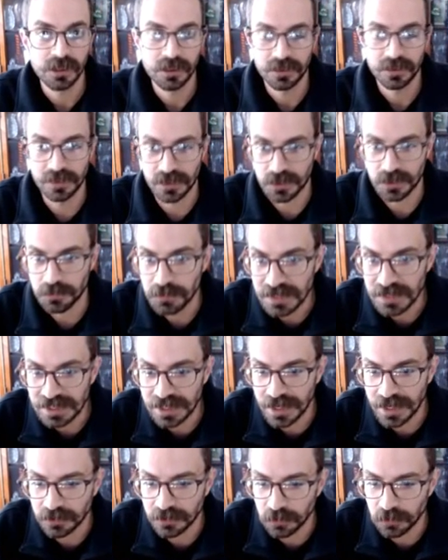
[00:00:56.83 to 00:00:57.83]
this
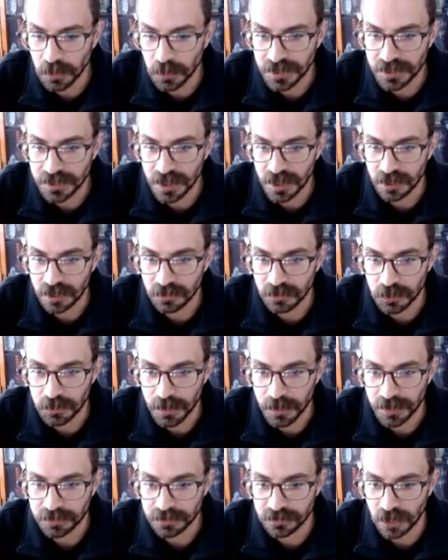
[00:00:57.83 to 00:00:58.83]
meeting with
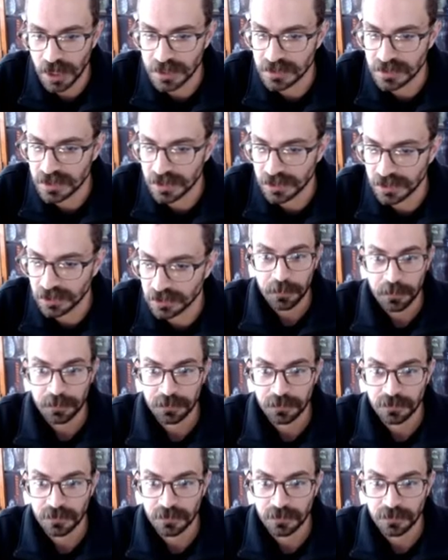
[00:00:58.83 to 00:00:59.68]
my friend here.